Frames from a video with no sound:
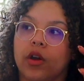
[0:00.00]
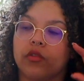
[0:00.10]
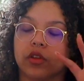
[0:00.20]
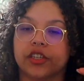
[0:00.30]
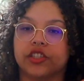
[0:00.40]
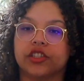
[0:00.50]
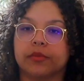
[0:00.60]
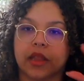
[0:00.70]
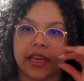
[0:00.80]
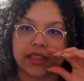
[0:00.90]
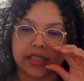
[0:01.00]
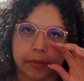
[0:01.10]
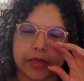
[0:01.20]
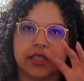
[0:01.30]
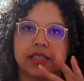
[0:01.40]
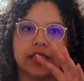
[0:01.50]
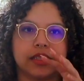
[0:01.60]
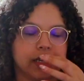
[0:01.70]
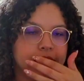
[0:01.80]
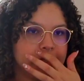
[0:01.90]
relationship like this because it's
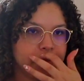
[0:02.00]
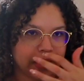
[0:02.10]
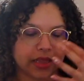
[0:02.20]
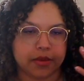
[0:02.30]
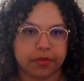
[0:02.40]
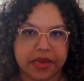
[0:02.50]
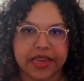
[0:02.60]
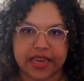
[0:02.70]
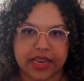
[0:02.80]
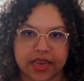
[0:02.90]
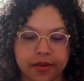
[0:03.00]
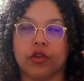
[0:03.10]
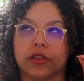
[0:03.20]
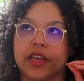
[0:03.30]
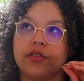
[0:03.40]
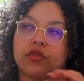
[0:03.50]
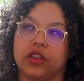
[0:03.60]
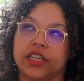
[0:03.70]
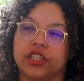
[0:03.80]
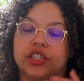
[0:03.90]
going to typically be in
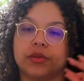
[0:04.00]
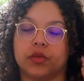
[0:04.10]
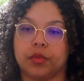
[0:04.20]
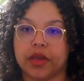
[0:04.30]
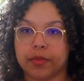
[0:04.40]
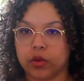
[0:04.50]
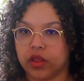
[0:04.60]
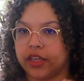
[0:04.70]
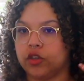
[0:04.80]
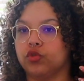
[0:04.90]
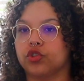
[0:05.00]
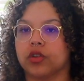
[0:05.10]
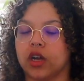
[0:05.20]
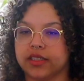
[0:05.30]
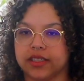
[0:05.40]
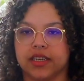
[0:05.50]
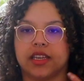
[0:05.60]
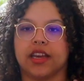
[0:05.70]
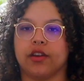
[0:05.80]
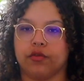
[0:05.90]
relationships with people like you trust and
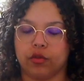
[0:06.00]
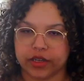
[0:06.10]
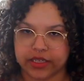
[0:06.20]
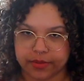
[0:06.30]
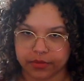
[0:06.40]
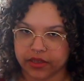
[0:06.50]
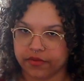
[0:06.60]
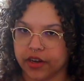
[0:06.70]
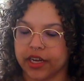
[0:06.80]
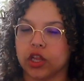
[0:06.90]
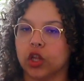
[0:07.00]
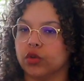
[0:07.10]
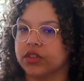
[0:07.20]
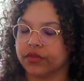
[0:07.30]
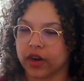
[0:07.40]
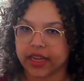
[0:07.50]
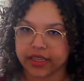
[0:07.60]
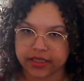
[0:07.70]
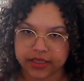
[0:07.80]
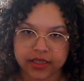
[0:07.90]
care for deeply, very close
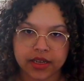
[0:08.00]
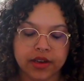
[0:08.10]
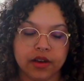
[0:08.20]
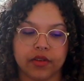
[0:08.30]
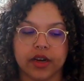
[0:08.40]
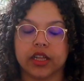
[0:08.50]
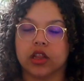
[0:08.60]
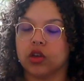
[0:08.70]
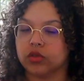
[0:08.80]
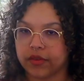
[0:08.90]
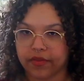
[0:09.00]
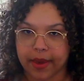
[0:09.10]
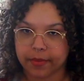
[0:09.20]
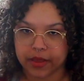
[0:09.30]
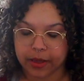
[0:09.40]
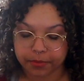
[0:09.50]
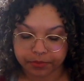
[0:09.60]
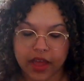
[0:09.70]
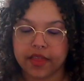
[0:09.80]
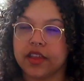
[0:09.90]
friends, very close family.
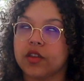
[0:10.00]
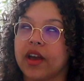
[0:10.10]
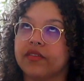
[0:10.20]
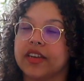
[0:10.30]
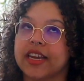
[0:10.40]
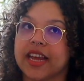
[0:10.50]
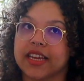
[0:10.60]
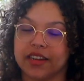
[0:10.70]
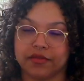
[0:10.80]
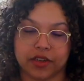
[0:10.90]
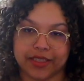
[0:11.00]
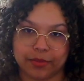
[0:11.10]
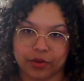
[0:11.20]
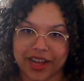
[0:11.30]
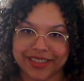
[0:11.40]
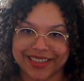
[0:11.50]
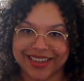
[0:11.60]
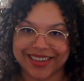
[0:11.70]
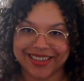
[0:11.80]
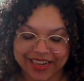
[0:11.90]
And then you have negative
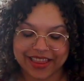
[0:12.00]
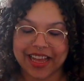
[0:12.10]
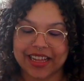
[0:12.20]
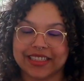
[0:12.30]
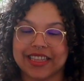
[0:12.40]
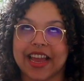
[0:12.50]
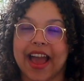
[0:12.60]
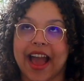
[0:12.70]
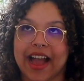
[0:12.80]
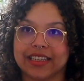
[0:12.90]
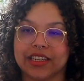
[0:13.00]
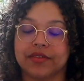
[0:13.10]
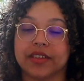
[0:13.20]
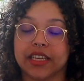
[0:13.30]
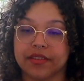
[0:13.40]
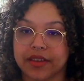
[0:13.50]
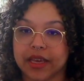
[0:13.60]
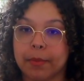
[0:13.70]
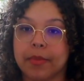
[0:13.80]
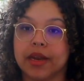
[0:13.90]
reciprocity. And that's the act of
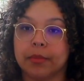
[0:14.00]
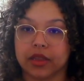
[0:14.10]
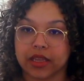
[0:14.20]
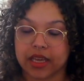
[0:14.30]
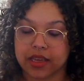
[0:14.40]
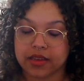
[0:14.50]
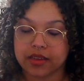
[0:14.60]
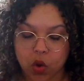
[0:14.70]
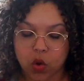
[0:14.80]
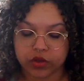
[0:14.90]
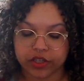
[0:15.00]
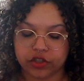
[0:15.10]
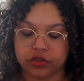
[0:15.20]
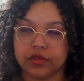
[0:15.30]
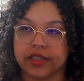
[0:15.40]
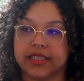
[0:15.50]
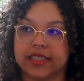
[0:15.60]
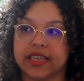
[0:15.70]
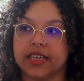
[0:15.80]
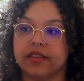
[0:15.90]
giving minimally only to
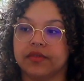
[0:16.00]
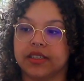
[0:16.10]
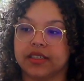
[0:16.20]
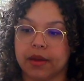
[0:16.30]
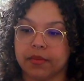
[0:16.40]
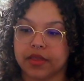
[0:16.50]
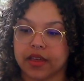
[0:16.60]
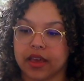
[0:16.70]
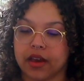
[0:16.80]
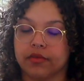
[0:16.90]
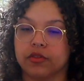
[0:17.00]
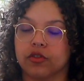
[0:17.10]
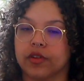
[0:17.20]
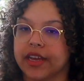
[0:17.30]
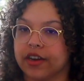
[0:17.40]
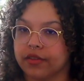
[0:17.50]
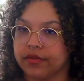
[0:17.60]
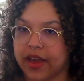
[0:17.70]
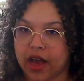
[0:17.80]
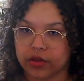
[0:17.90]
receive something of greater
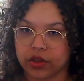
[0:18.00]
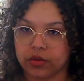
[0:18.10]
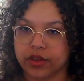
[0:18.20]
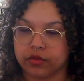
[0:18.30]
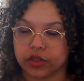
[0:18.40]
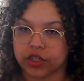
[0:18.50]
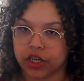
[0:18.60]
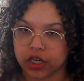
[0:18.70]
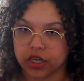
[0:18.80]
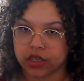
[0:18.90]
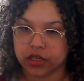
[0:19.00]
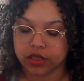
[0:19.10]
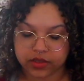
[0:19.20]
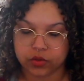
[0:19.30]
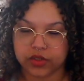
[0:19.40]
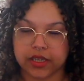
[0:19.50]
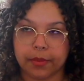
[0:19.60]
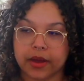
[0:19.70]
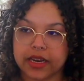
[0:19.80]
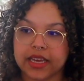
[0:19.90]
value in return. So
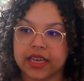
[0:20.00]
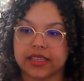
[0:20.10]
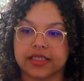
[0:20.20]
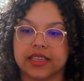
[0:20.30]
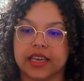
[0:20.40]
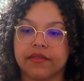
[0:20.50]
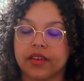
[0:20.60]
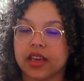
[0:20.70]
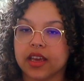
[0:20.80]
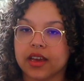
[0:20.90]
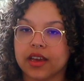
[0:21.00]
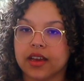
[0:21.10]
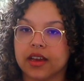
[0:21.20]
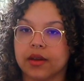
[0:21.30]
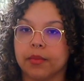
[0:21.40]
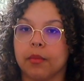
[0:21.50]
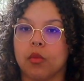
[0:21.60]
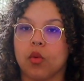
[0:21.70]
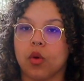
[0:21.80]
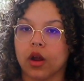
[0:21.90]
somebody is giving
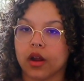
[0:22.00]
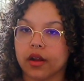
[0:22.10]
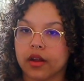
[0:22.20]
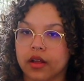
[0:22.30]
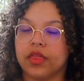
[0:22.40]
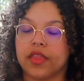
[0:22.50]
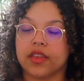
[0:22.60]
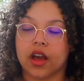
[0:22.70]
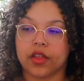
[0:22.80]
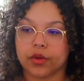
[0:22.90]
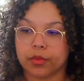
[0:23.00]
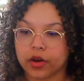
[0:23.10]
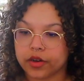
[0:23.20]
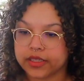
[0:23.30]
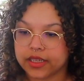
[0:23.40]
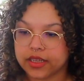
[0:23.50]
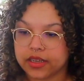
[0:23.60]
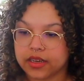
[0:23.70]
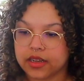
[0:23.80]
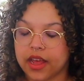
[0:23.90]
more than the other
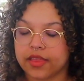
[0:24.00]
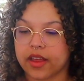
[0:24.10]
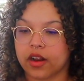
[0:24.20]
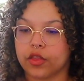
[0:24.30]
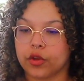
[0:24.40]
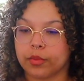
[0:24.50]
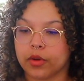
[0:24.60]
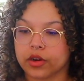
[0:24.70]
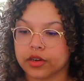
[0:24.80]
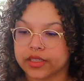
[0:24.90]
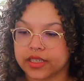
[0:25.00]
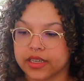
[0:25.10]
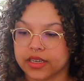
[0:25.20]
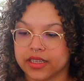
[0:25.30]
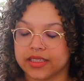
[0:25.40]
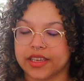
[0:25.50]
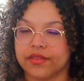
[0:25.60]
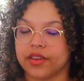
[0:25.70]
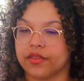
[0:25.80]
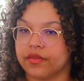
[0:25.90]
person, and that other person is
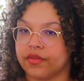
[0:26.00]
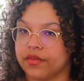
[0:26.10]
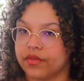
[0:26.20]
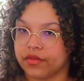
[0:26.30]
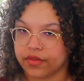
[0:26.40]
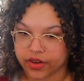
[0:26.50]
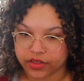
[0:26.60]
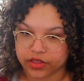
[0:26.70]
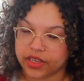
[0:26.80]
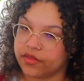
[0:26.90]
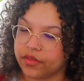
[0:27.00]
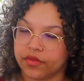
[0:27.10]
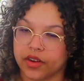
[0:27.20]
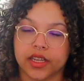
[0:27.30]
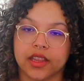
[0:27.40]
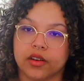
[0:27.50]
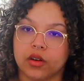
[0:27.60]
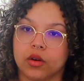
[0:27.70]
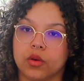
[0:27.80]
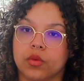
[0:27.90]
giving very
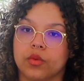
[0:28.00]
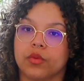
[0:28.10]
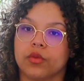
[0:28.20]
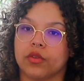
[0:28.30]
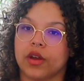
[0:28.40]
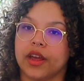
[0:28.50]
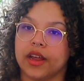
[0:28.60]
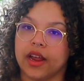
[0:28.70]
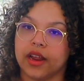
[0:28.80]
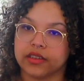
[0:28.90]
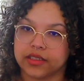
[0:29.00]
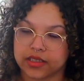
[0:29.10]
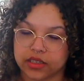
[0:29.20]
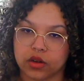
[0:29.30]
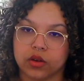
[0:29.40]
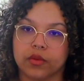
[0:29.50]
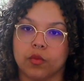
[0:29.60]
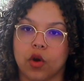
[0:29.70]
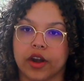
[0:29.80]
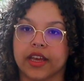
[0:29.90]
little and still
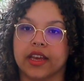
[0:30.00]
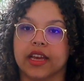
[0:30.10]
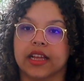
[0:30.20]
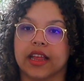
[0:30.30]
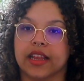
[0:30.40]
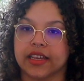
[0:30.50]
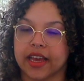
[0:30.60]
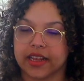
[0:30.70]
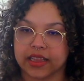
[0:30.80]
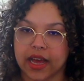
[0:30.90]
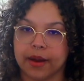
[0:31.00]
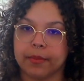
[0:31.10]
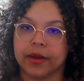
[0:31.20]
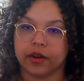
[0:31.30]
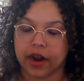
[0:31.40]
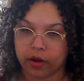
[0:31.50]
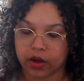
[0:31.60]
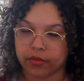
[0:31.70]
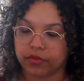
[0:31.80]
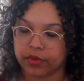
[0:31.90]
wanting and getting that bigger
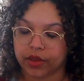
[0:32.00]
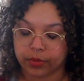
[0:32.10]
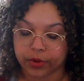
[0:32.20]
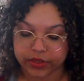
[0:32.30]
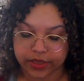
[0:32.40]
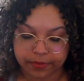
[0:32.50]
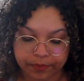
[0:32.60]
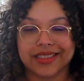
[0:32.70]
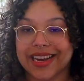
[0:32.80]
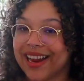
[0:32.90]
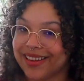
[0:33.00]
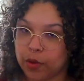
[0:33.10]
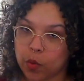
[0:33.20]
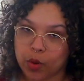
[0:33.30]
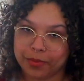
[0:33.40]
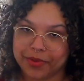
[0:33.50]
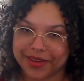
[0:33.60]
outcome from the other person. It's not equal.